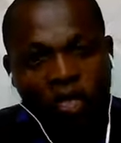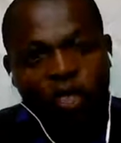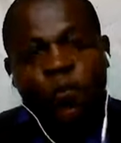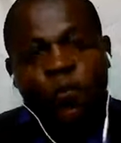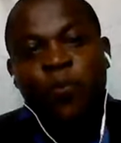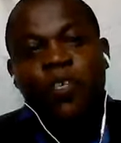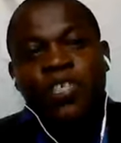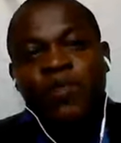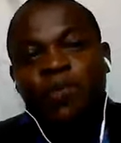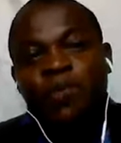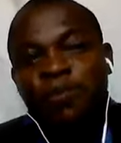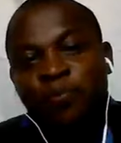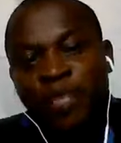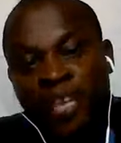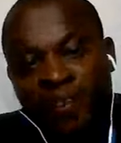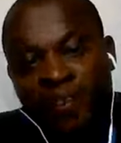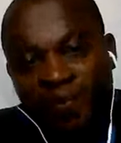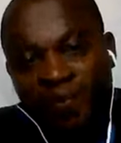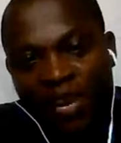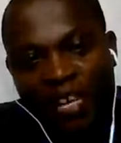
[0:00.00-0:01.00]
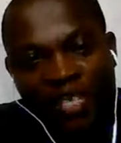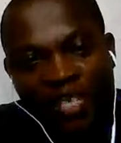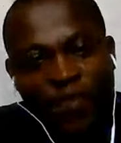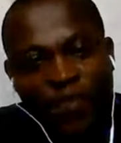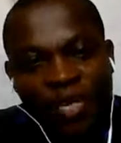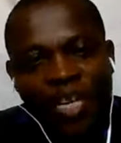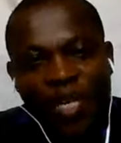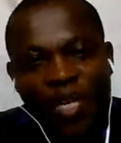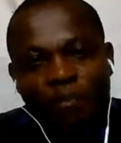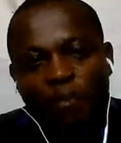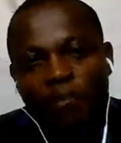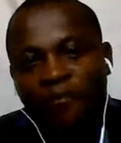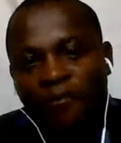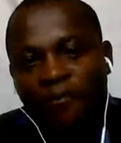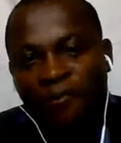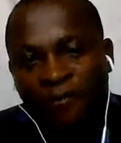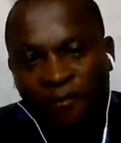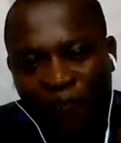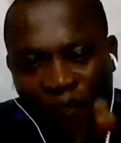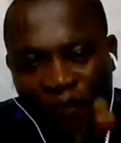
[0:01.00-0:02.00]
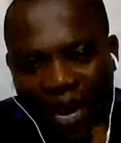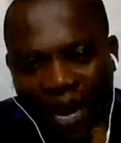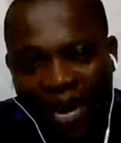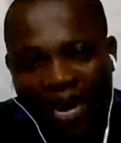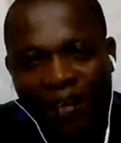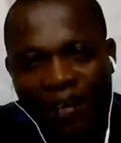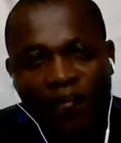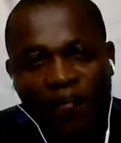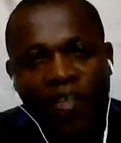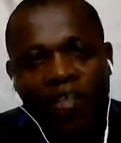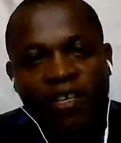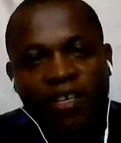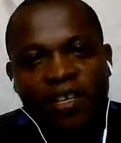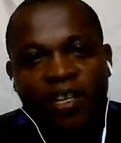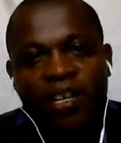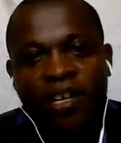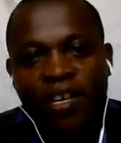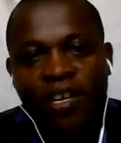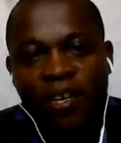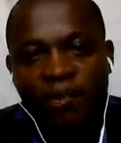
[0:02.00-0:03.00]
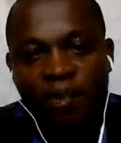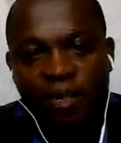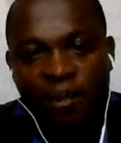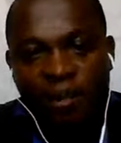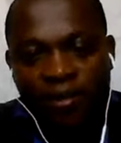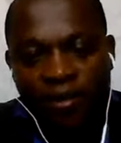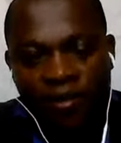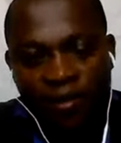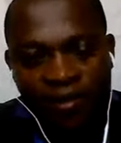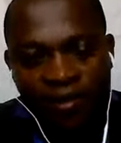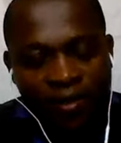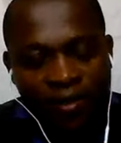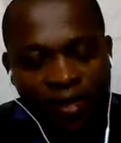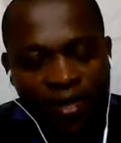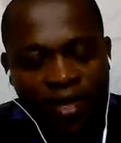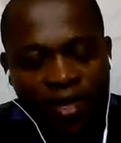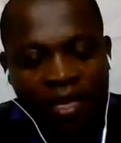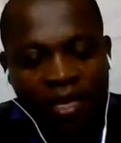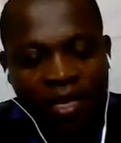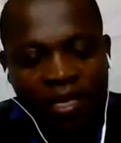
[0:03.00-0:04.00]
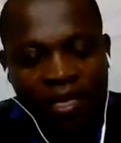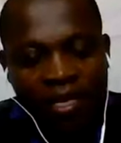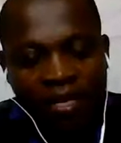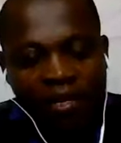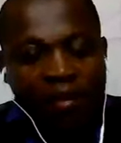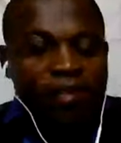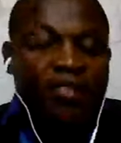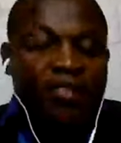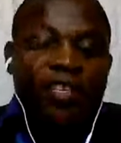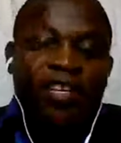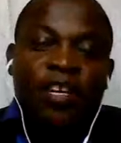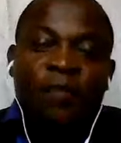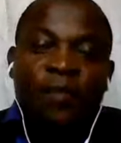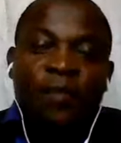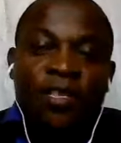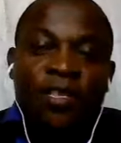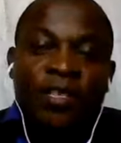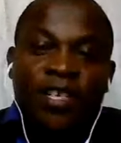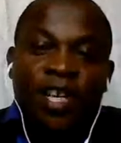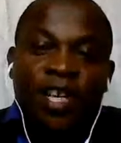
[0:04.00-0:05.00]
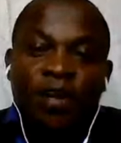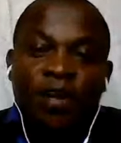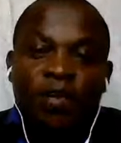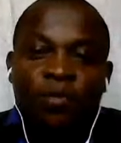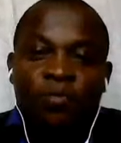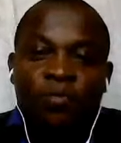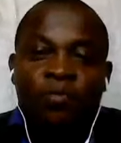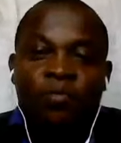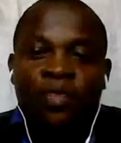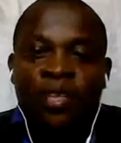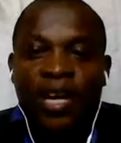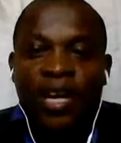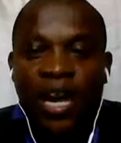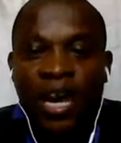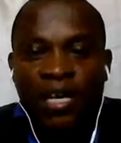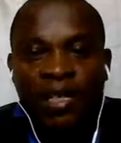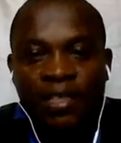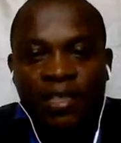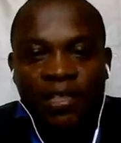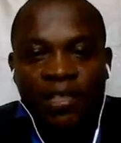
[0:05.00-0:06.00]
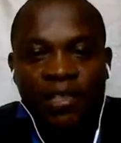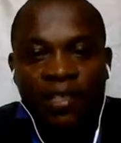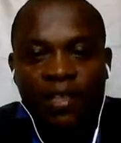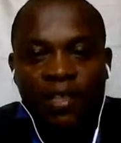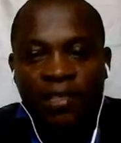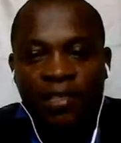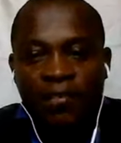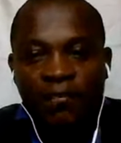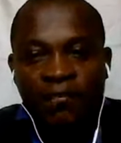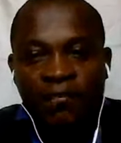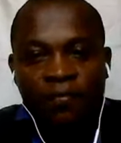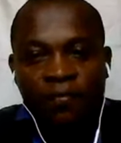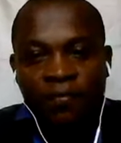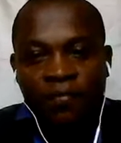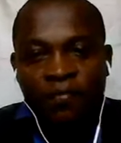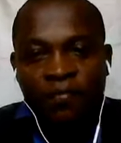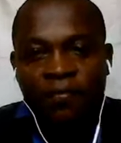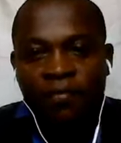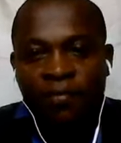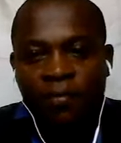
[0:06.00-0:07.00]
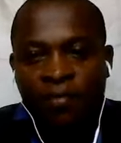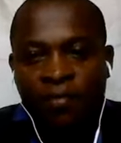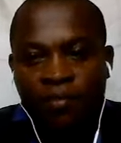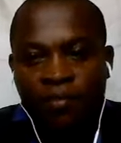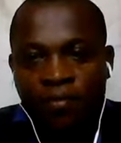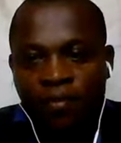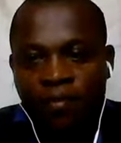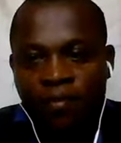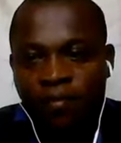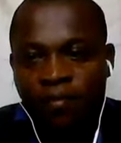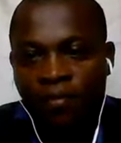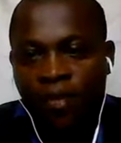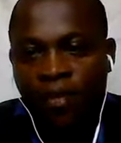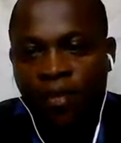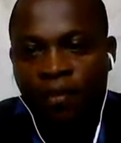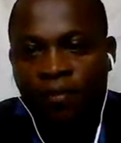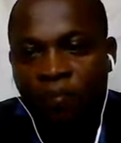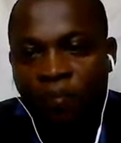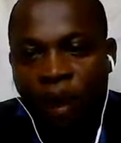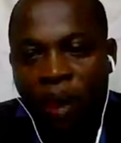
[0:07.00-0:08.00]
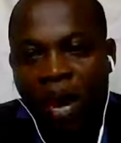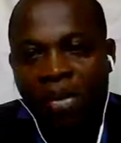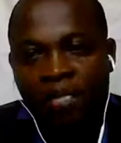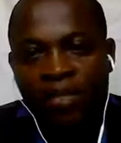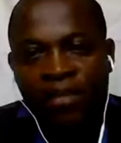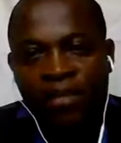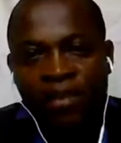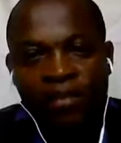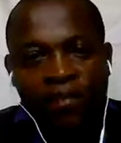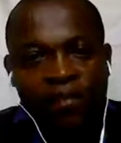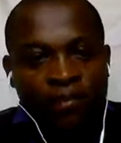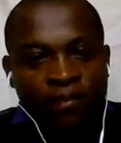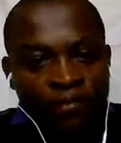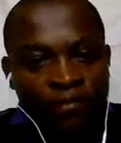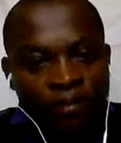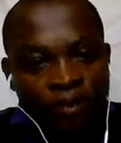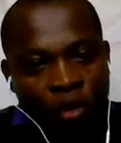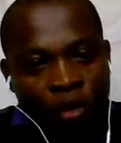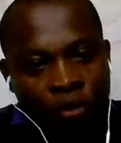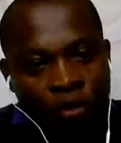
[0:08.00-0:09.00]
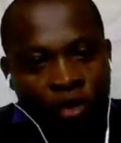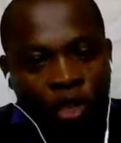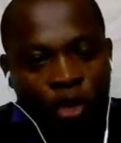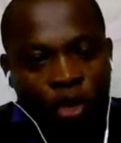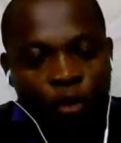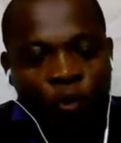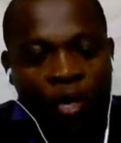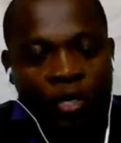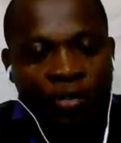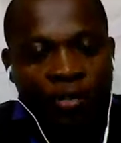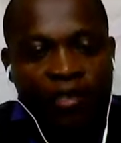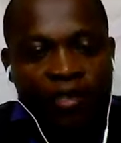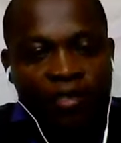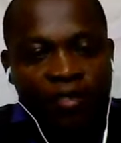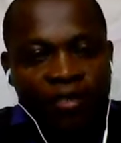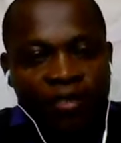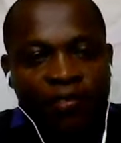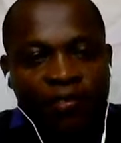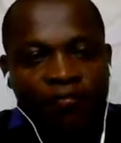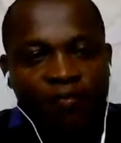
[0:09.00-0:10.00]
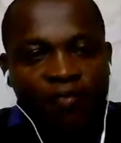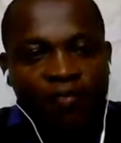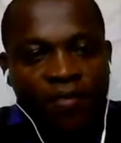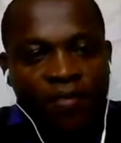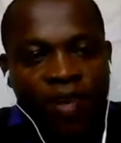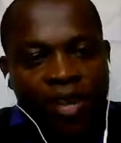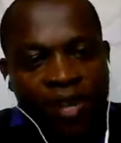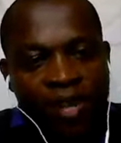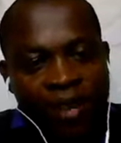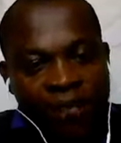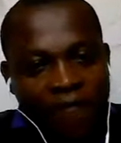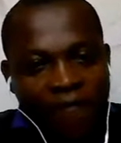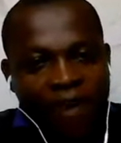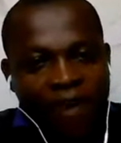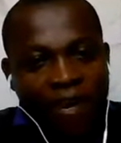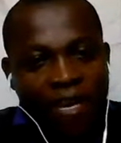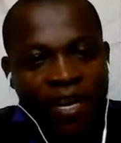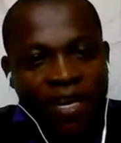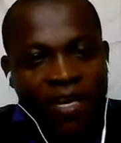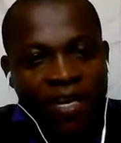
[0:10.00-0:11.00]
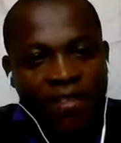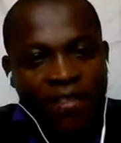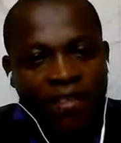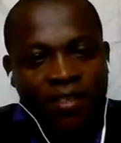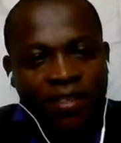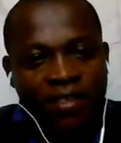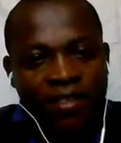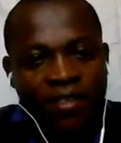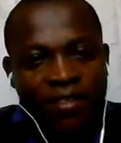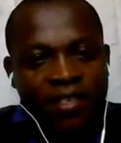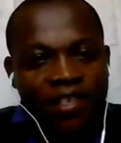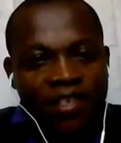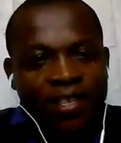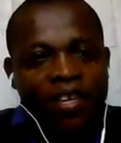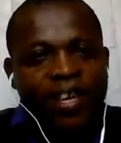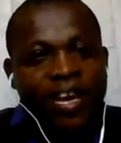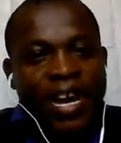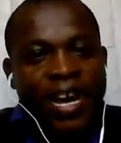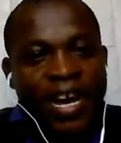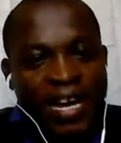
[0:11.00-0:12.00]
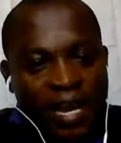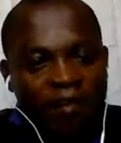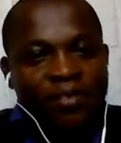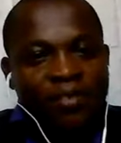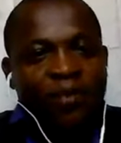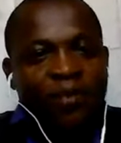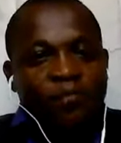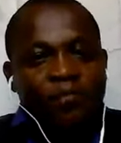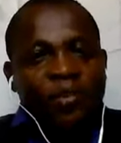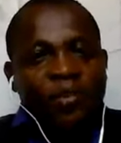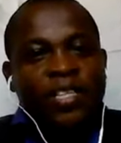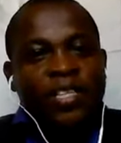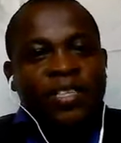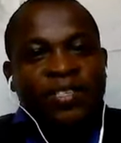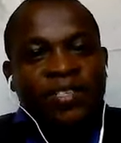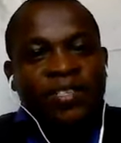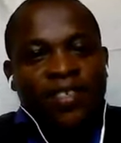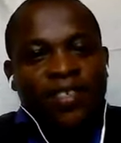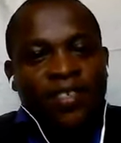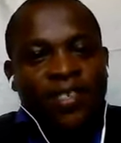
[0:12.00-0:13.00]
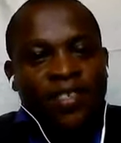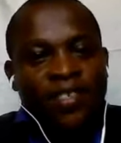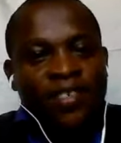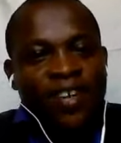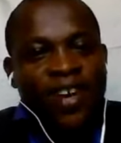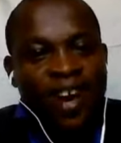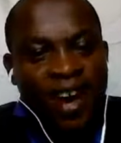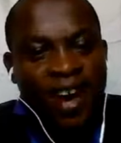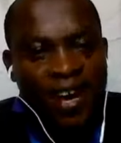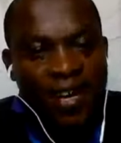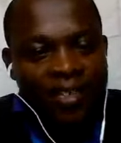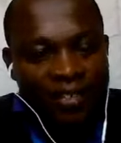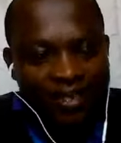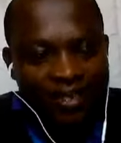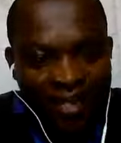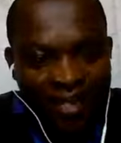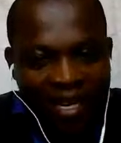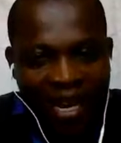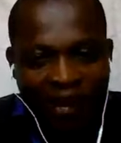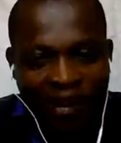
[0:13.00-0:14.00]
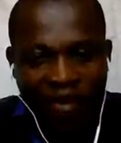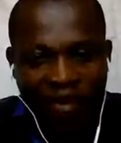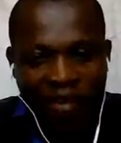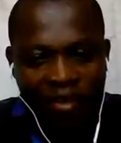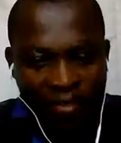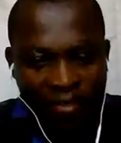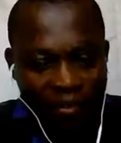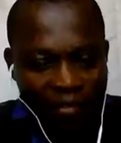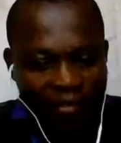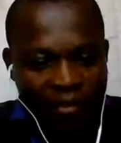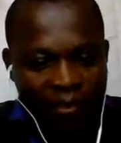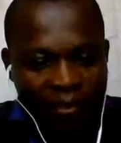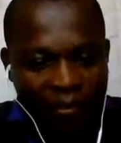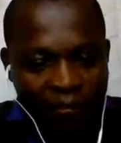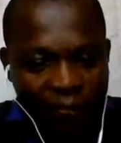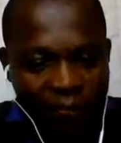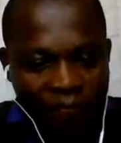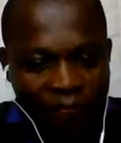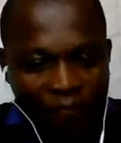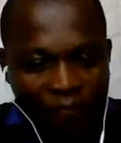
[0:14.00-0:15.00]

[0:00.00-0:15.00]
Responsible behavior is made up of five critical elements. And these elements include honesty, compassion or respect, fairness, accountability, and courage.